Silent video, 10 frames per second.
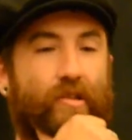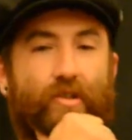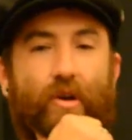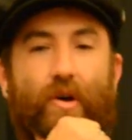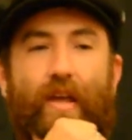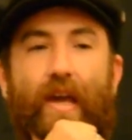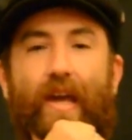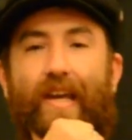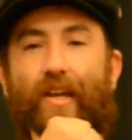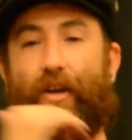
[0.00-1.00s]
So
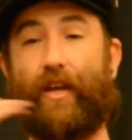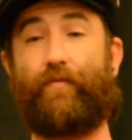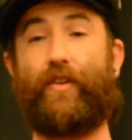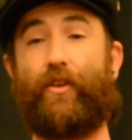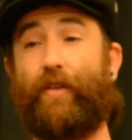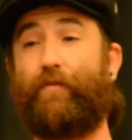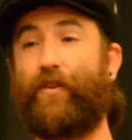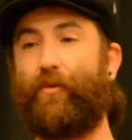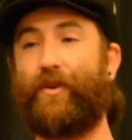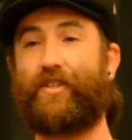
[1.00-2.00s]
they, in their
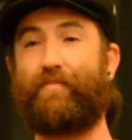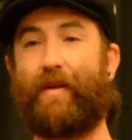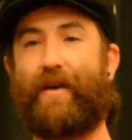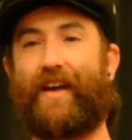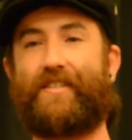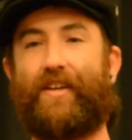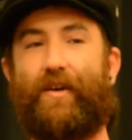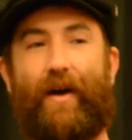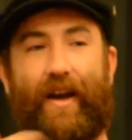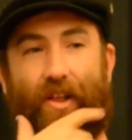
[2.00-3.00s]
infinite wisdom, they passed
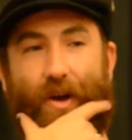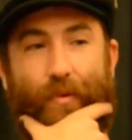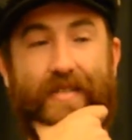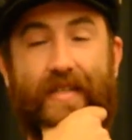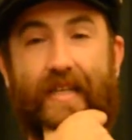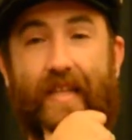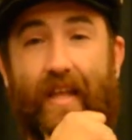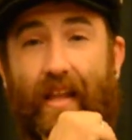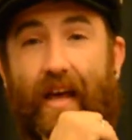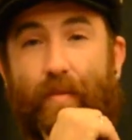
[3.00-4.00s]
a bylaw recently
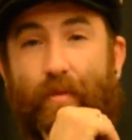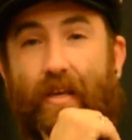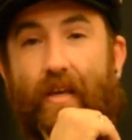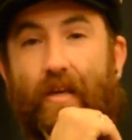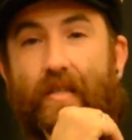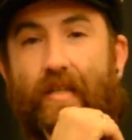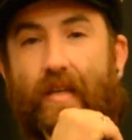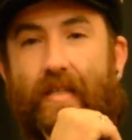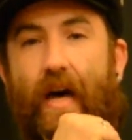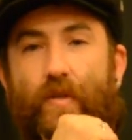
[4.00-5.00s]
that allowed them to kill
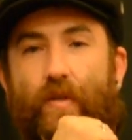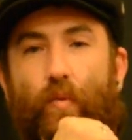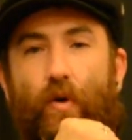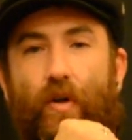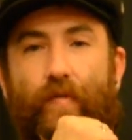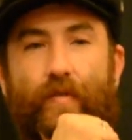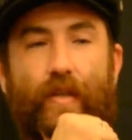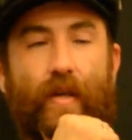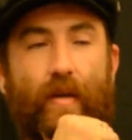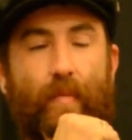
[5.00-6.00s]
6,000 wolves,
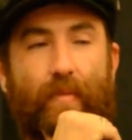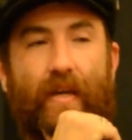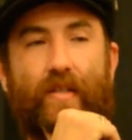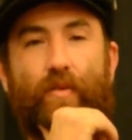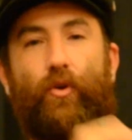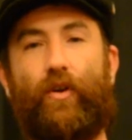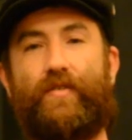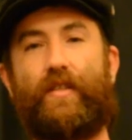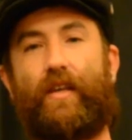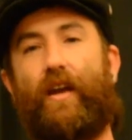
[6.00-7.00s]
because the
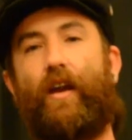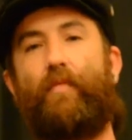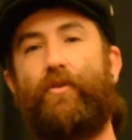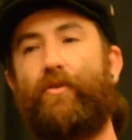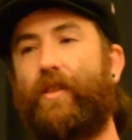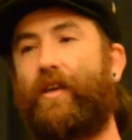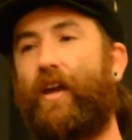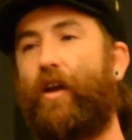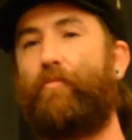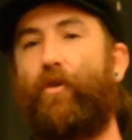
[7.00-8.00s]
wolves eat the caribou, and the
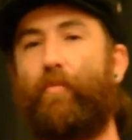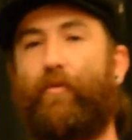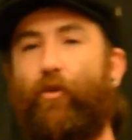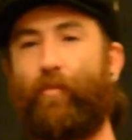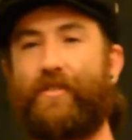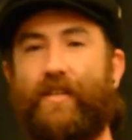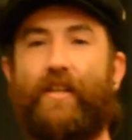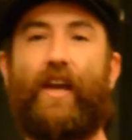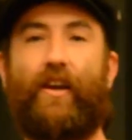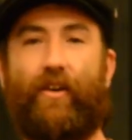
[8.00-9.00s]
caribou are a performance
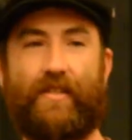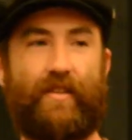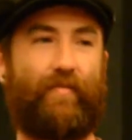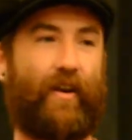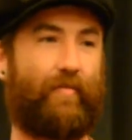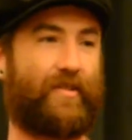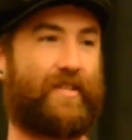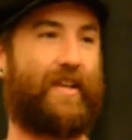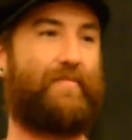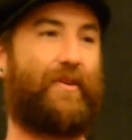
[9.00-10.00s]
indicator as to the environmental
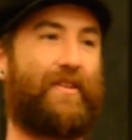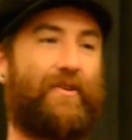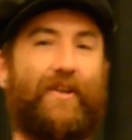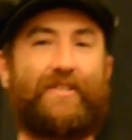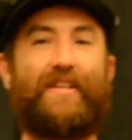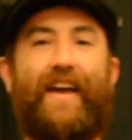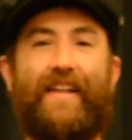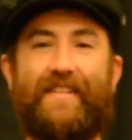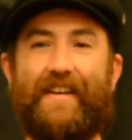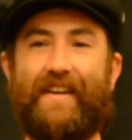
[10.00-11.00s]
sustainability of the oil
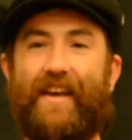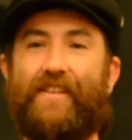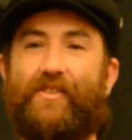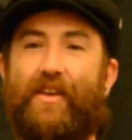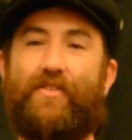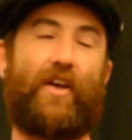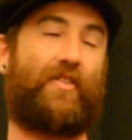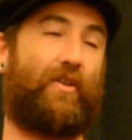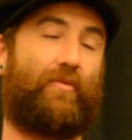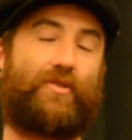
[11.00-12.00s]
sands, and so they
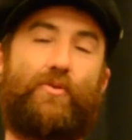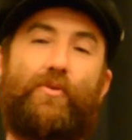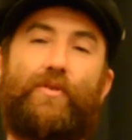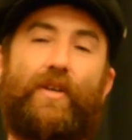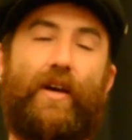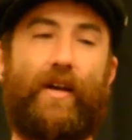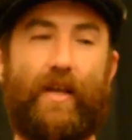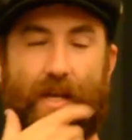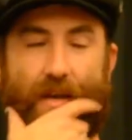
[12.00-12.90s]
thought that it was cool to